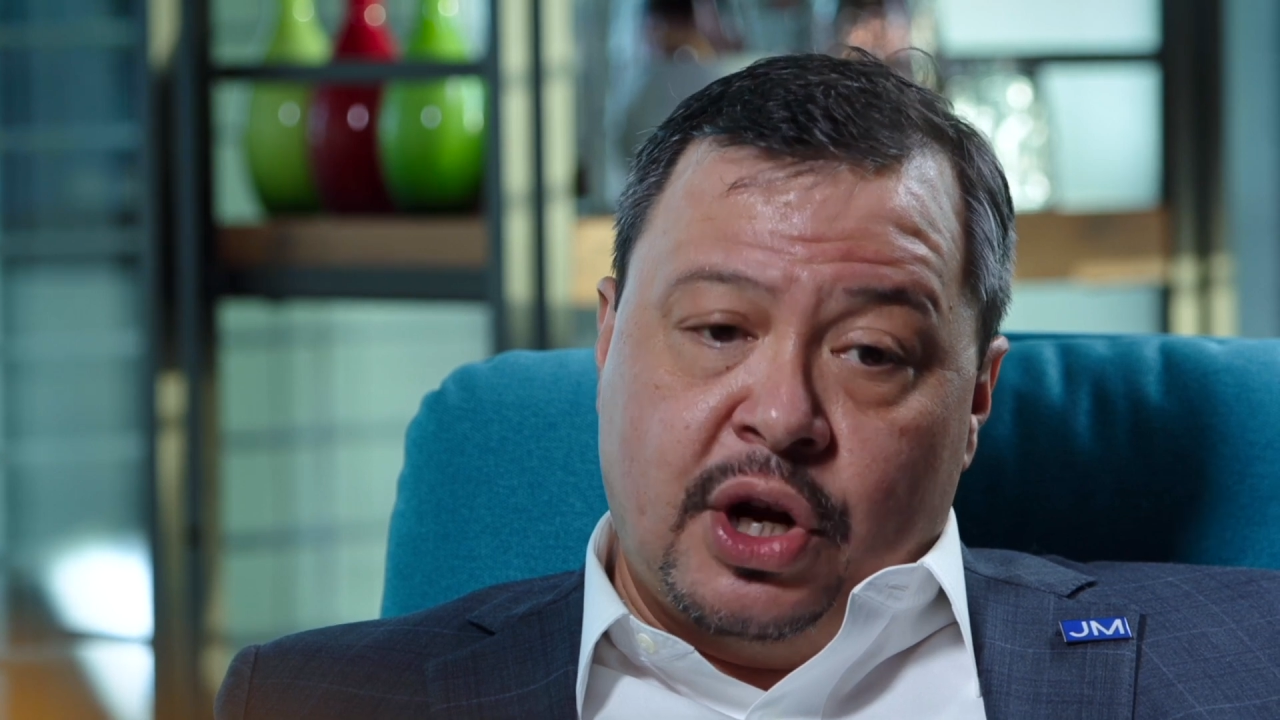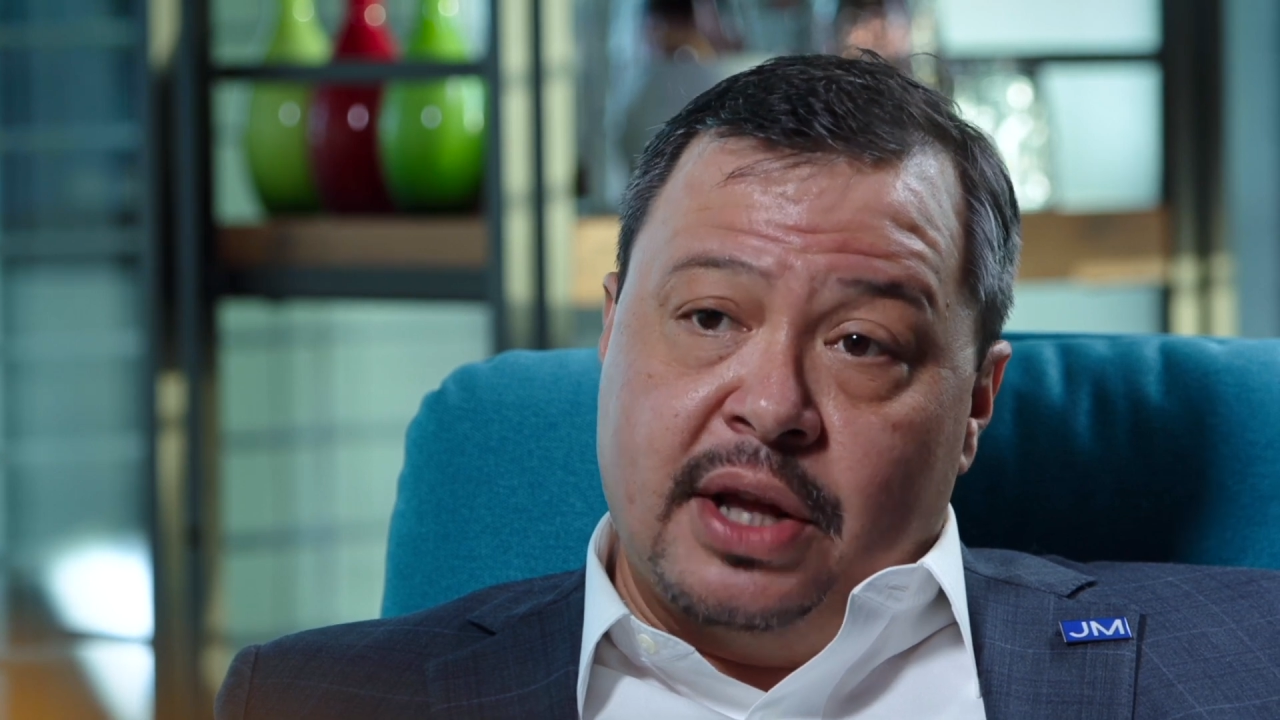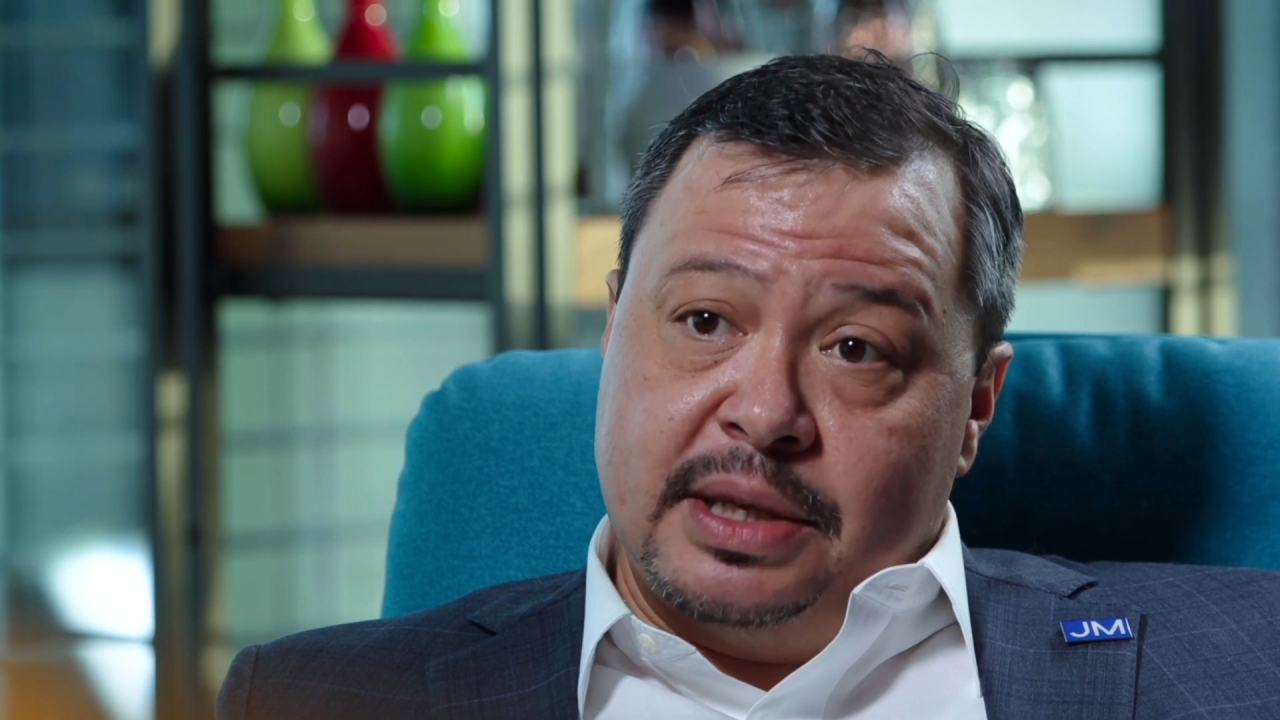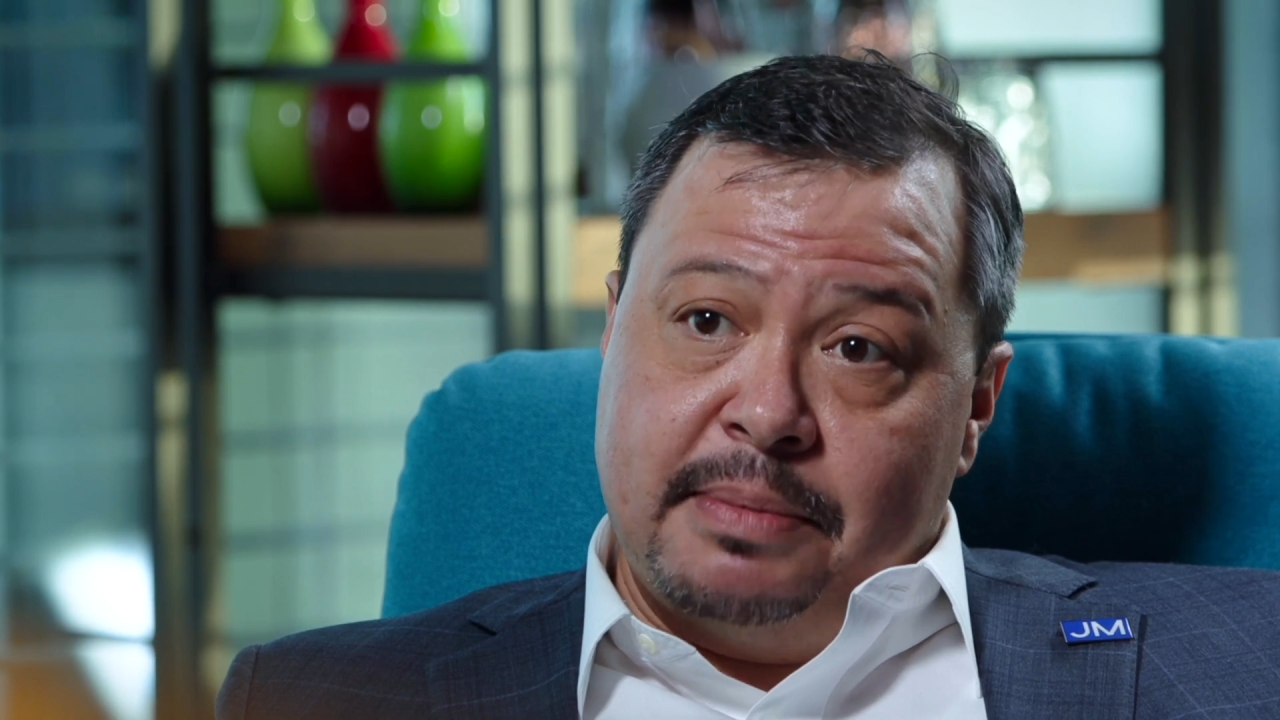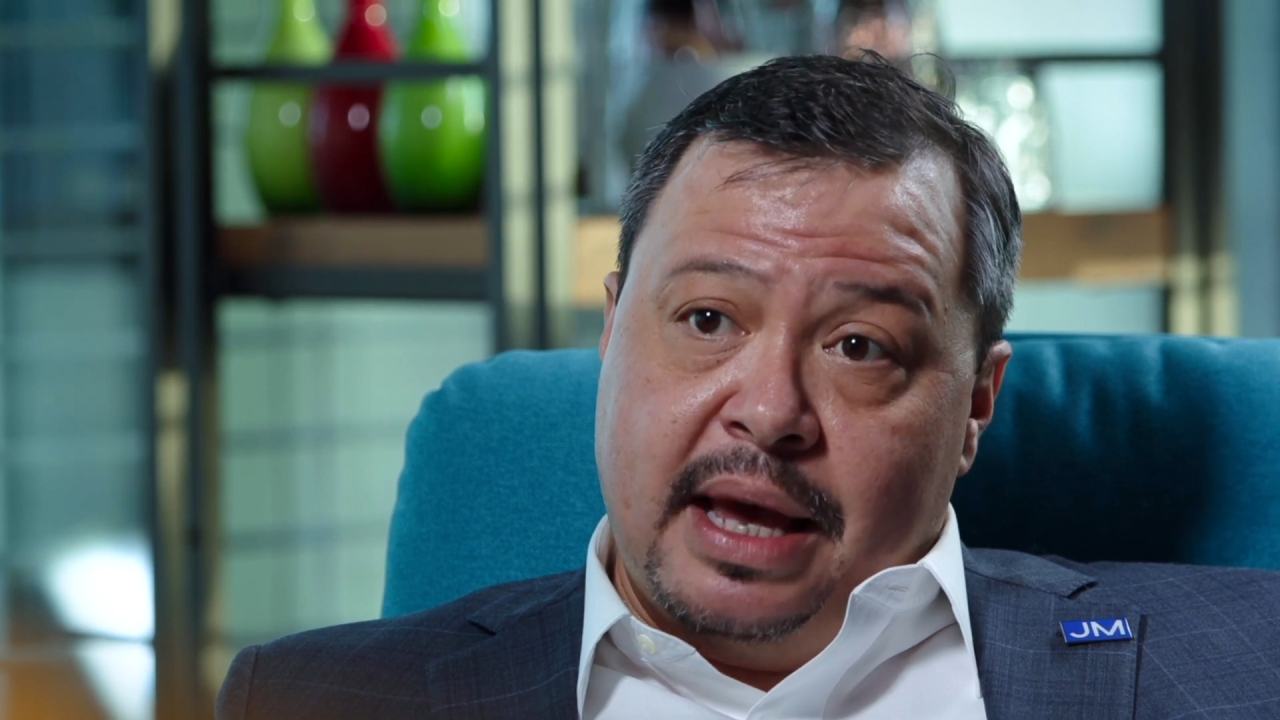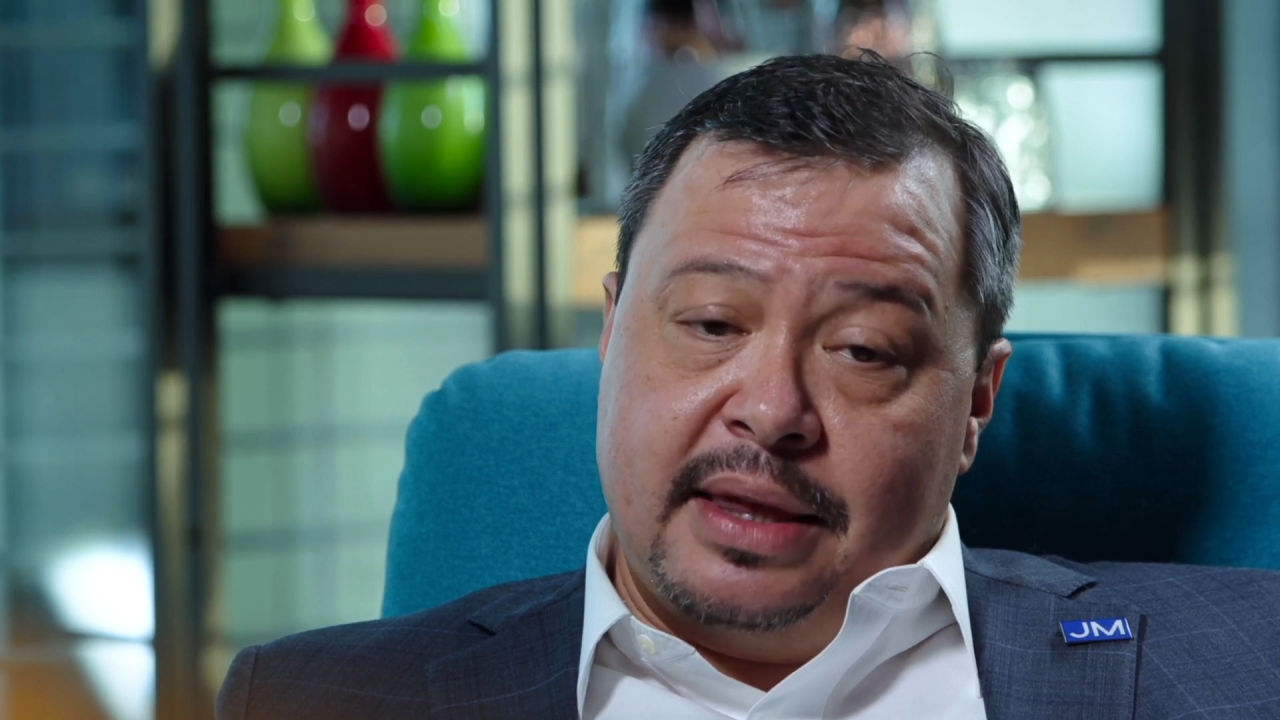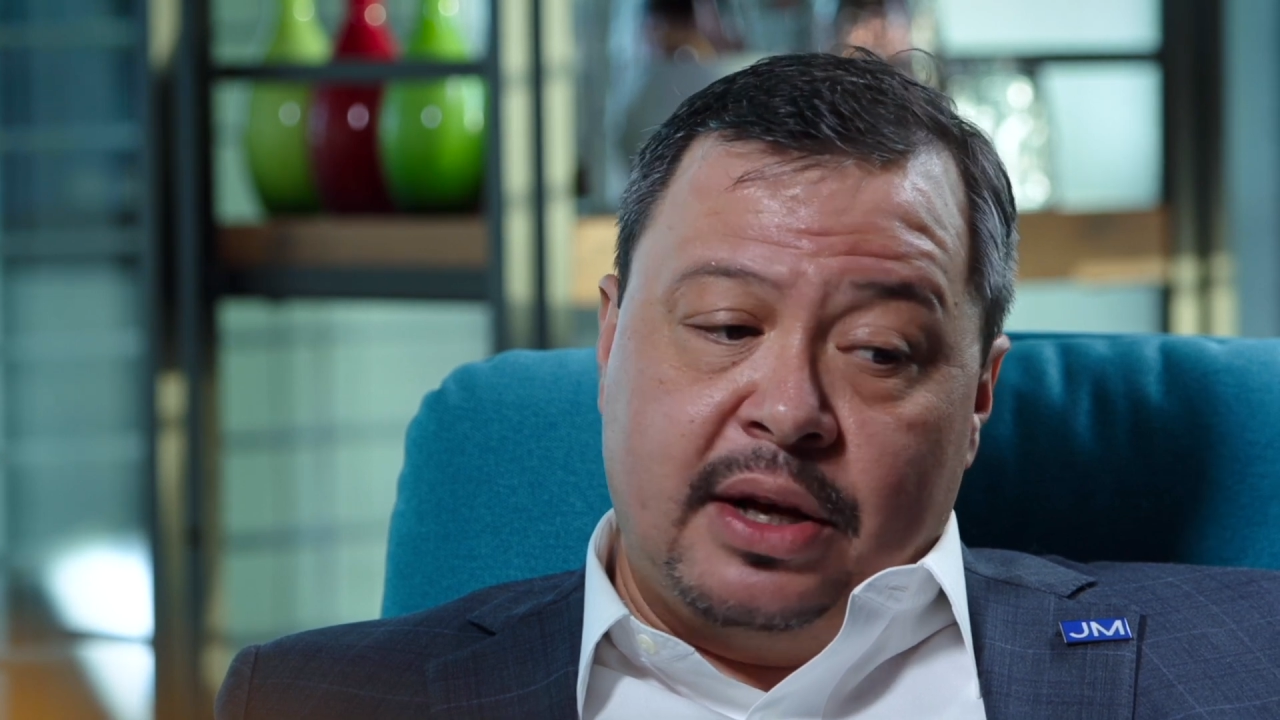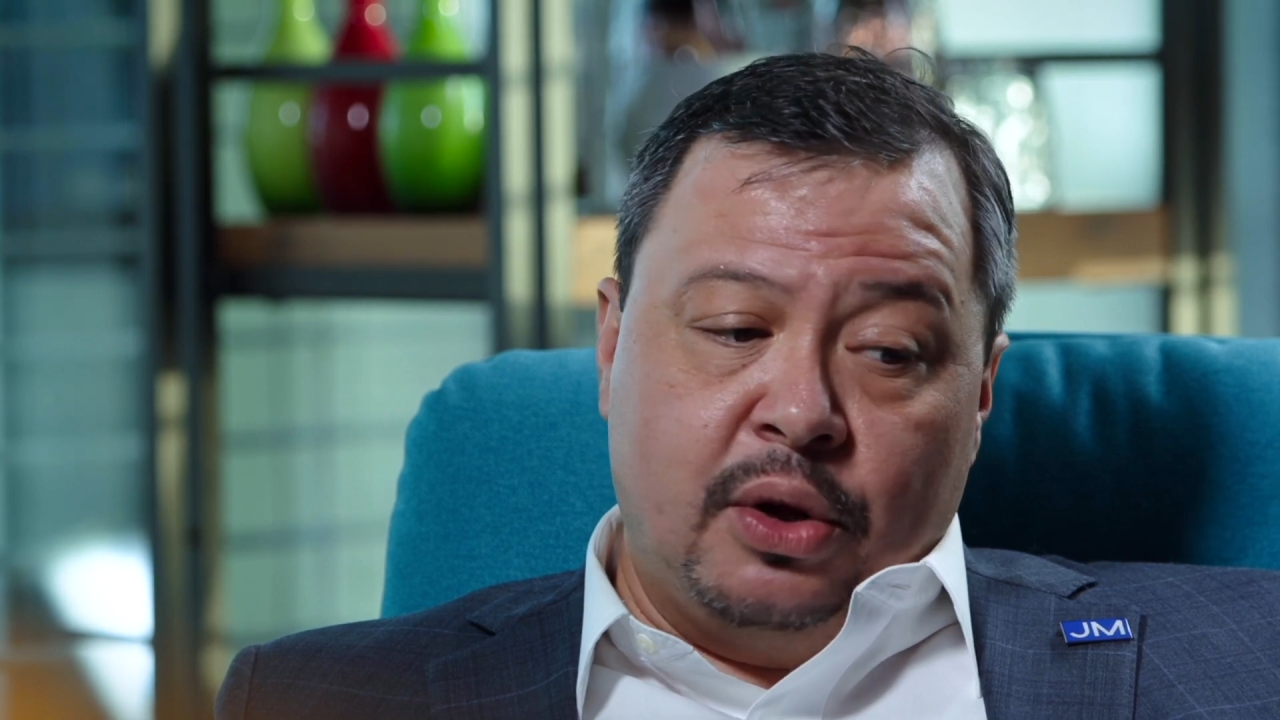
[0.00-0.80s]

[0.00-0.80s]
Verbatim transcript: Johnson Matthey